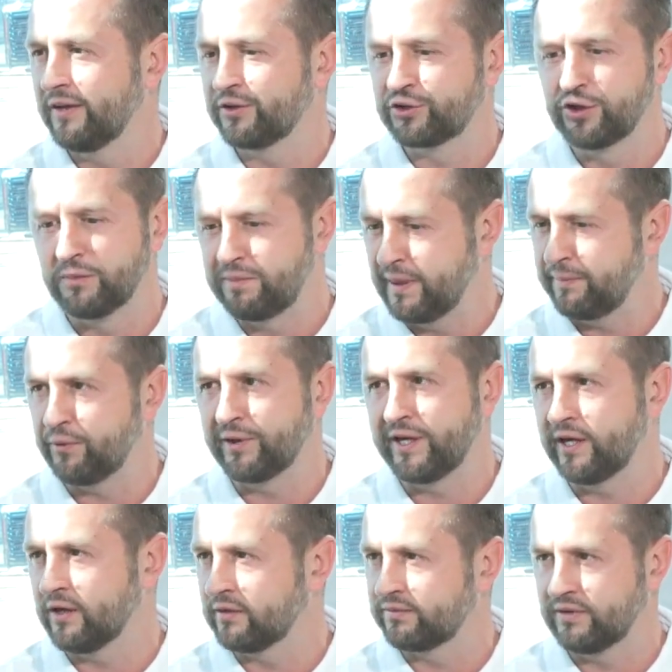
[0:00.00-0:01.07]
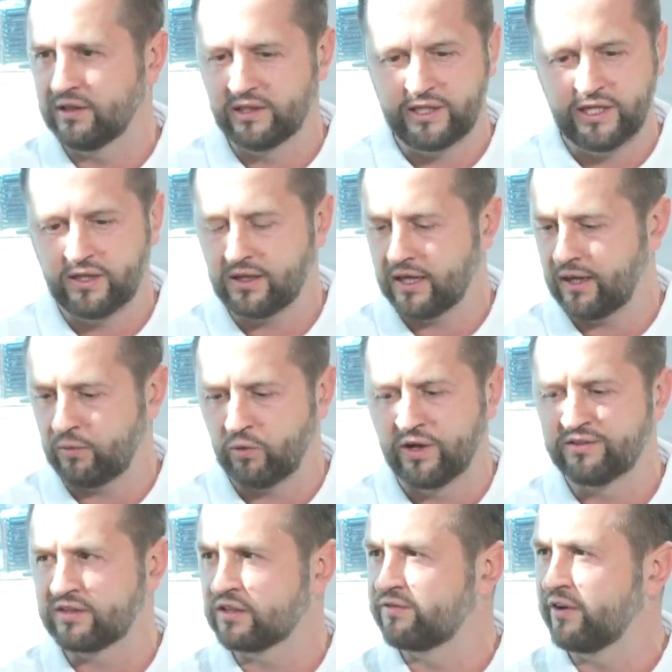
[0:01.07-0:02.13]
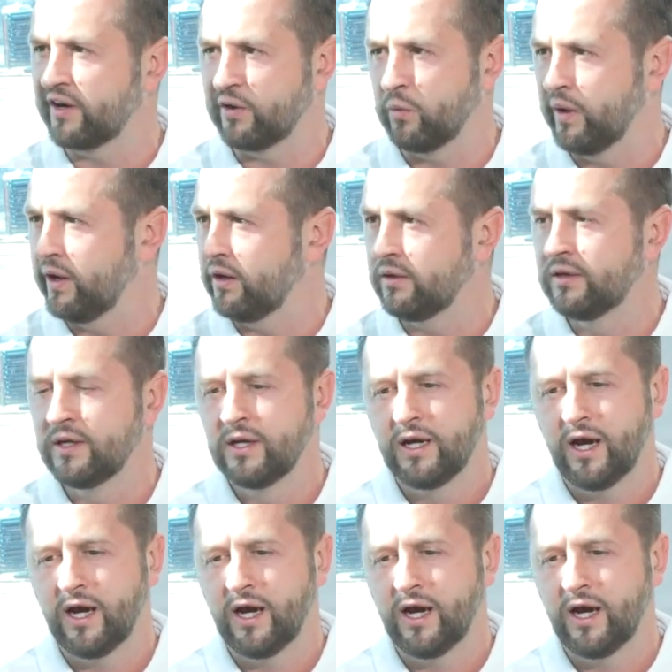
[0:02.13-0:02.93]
There's good people here. The league runs this very well,